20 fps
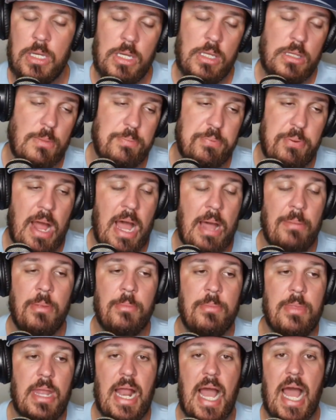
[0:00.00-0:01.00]
The
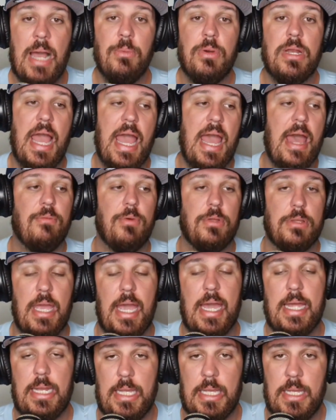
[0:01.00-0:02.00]
problem that I would have with
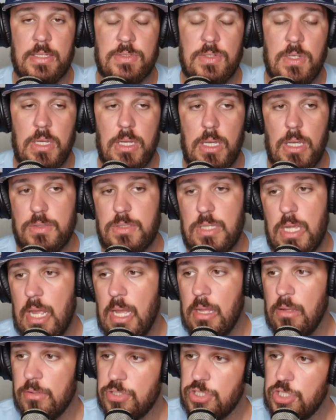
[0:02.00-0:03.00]
that is that
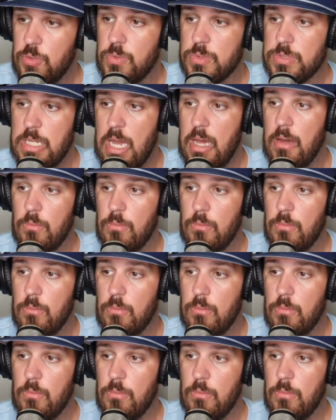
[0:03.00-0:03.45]
LSU was